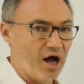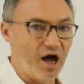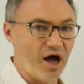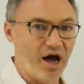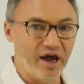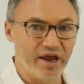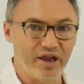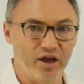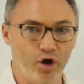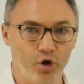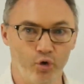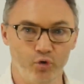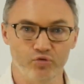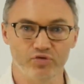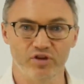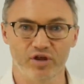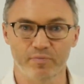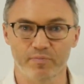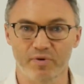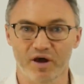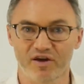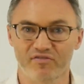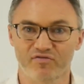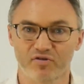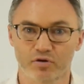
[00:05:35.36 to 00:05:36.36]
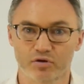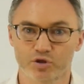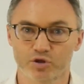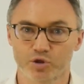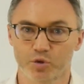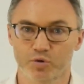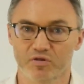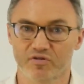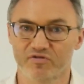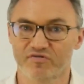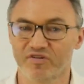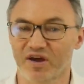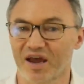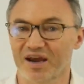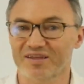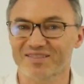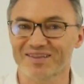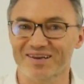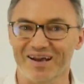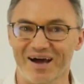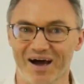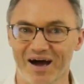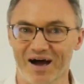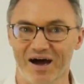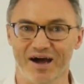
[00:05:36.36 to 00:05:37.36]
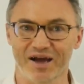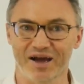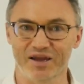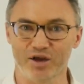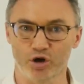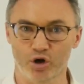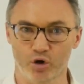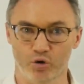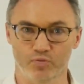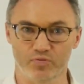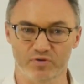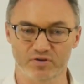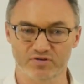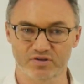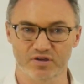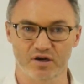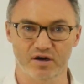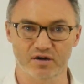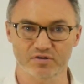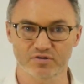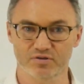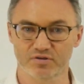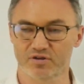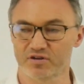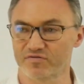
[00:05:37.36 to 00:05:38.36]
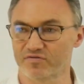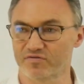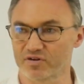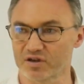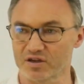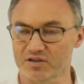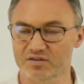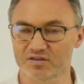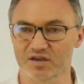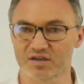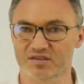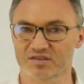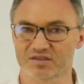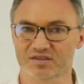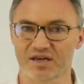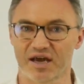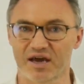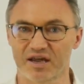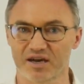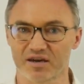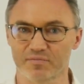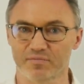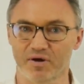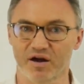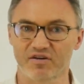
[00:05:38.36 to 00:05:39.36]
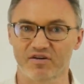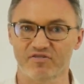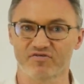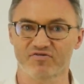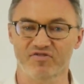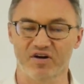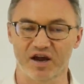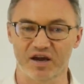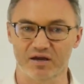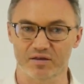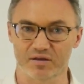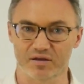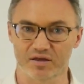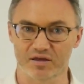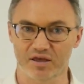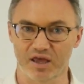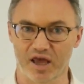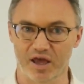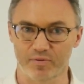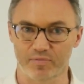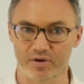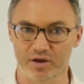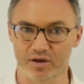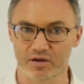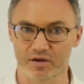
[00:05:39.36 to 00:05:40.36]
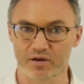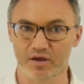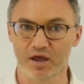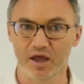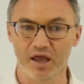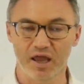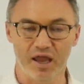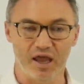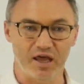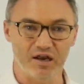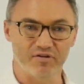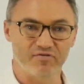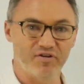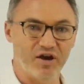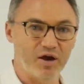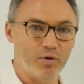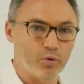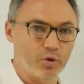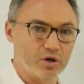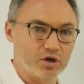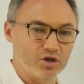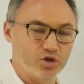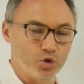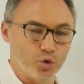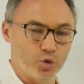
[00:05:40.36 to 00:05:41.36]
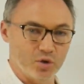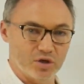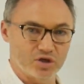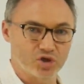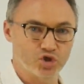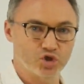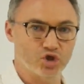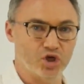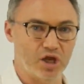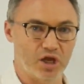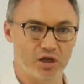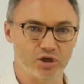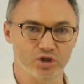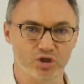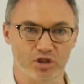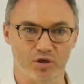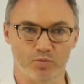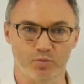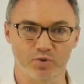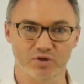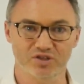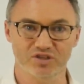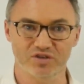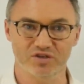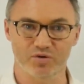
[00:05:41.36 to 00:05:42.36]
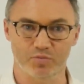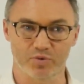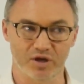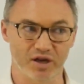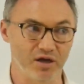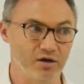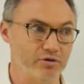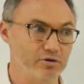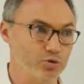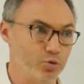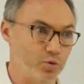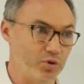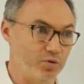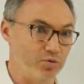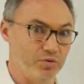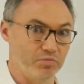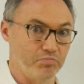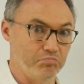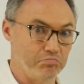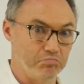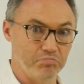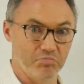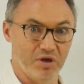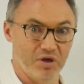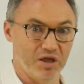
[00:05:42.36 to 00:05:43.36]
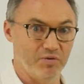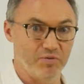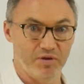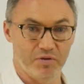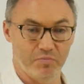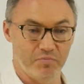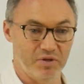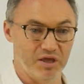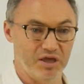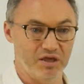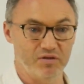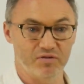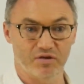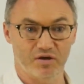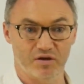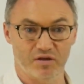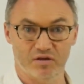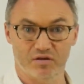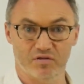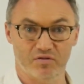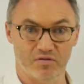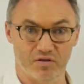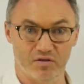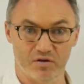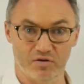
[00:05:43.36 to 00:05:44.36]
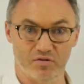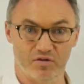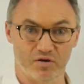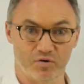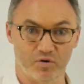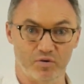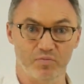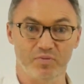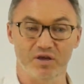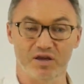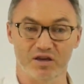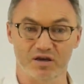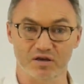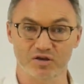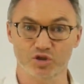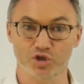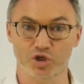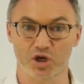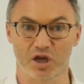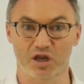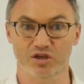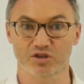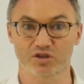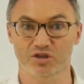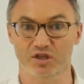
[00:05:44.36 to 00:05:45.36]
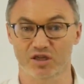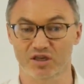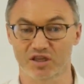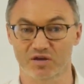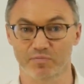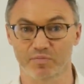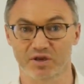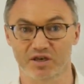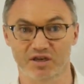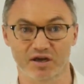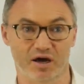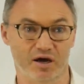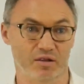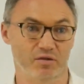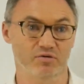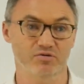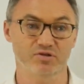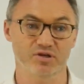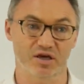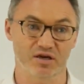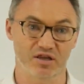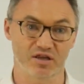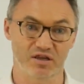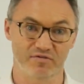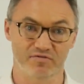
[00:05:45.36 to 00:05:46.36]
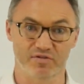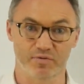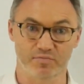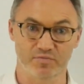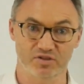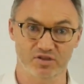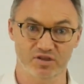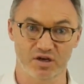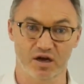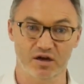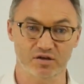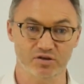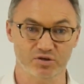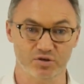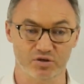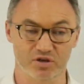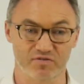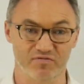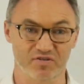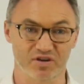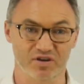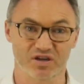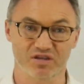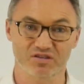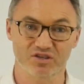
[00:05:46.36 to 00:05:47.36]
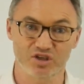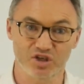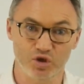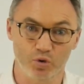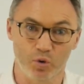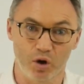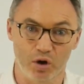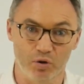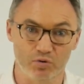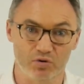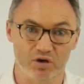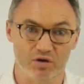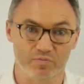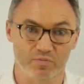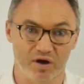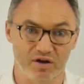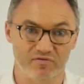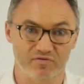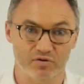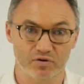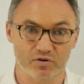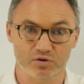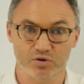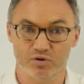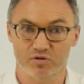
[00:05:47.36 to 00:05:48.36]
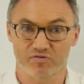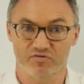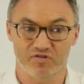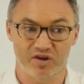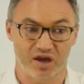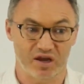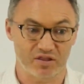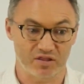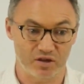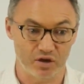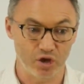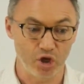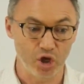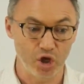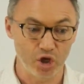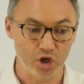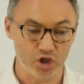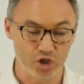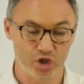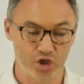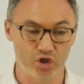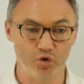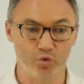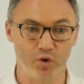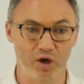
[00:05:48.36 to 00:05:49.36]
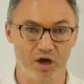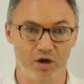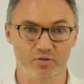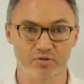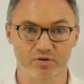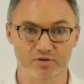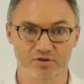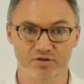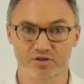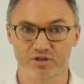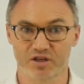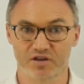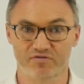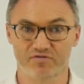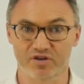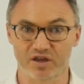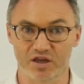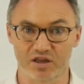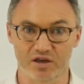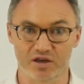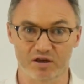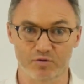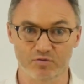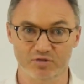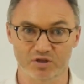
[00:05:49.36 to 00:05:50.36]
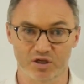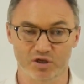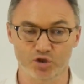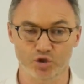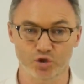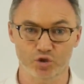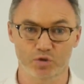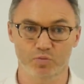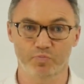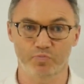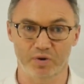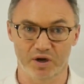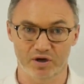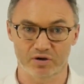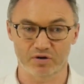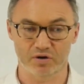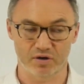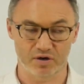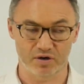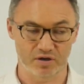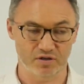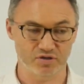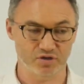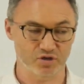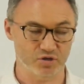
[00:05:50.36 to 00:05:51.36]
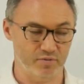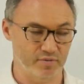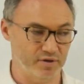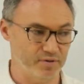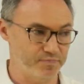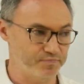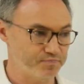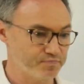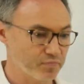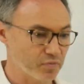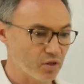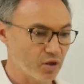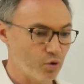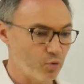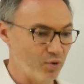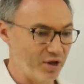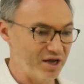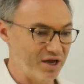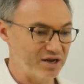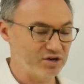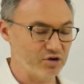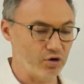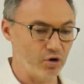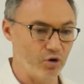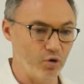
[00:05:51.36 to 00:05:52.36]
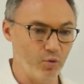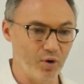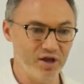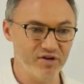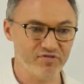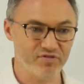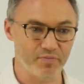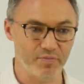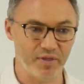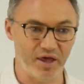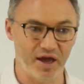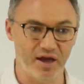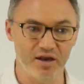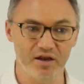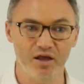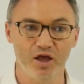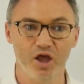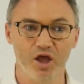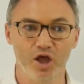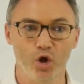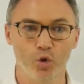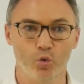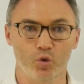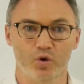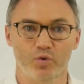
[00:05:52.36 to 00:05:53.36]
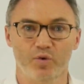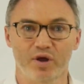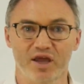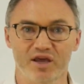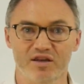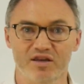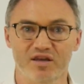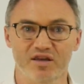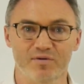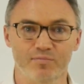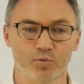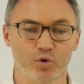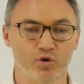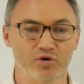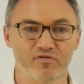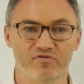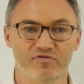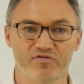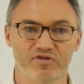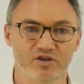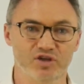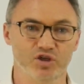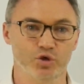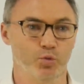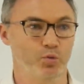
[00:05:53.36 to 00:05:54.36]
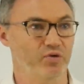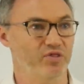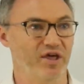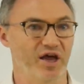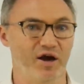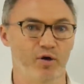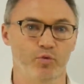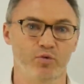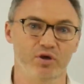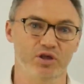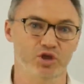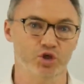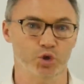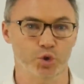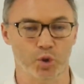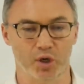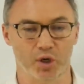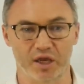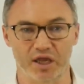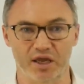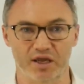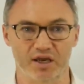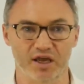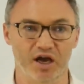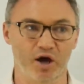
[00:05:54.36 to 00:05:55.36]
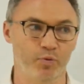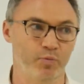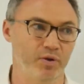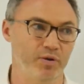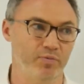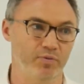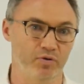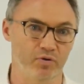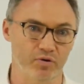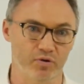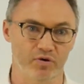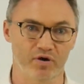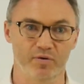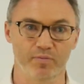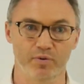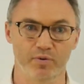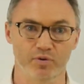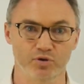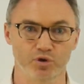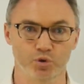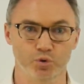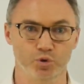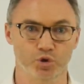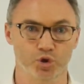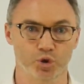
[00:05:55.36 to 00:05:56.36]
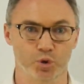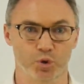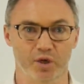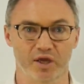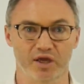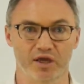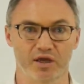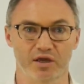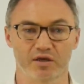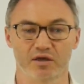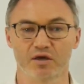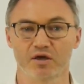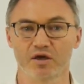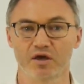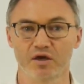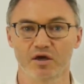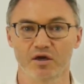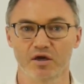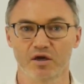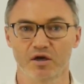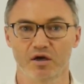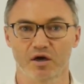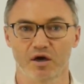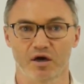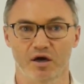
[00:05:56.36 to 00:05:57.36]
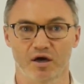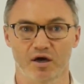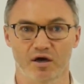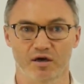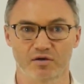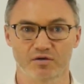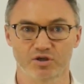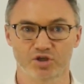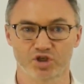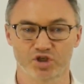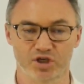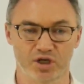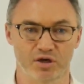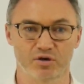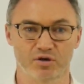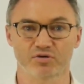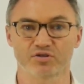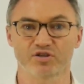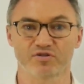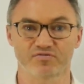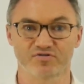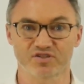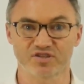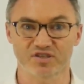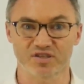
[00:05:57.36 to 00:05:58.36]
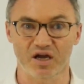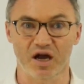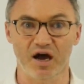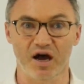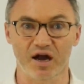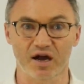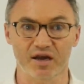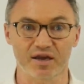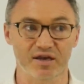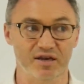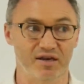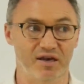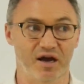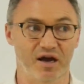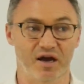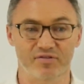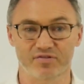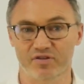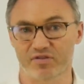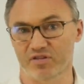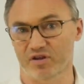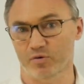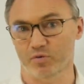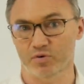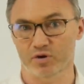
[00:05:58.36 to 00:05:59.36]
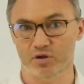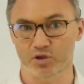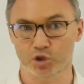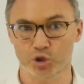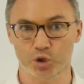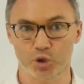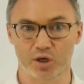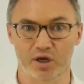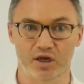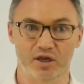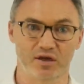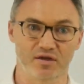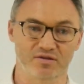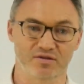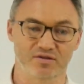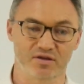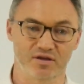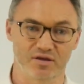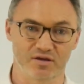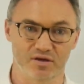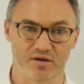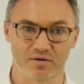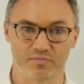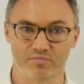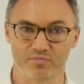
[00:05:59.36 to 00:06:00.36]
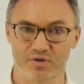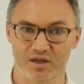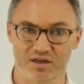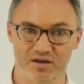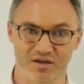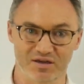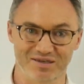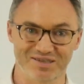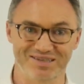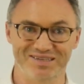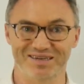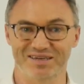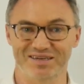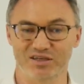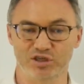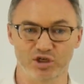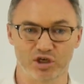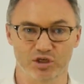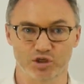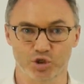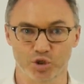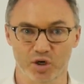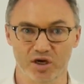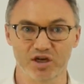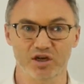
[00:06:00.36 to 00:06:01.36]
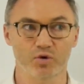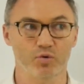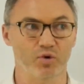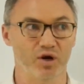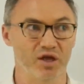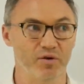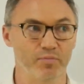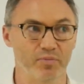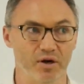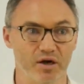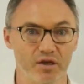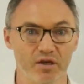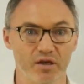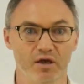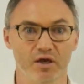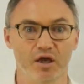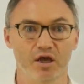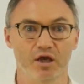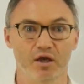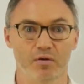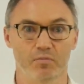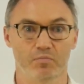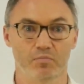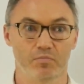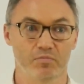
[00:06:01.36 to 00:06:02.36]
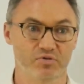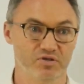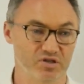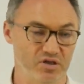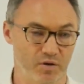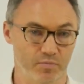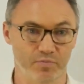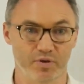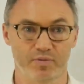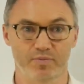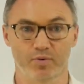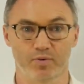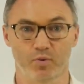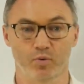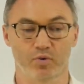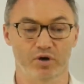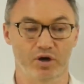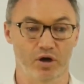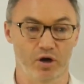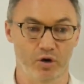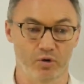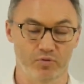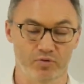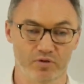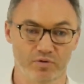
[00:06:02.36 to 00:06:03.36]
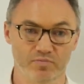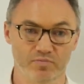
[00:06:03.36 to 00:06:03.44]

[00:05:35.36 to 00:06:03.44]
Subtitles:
I own them by virtue of the fact that I own the stock certificates. They sat in my filing cabinet. And if I wanted to exchange them with someone else, we would maybe meet. There would be an exchange. They'd give me dollars. I'd give them stock certificates. And you owned it by virtue of the fact that you held the certificate. It was a true bearer instrument. We had to go away from that when we had to get more efficient with how we trade, how people are able to trade shares of stock, and not that they want to trade in a degen trading way, but some people want to own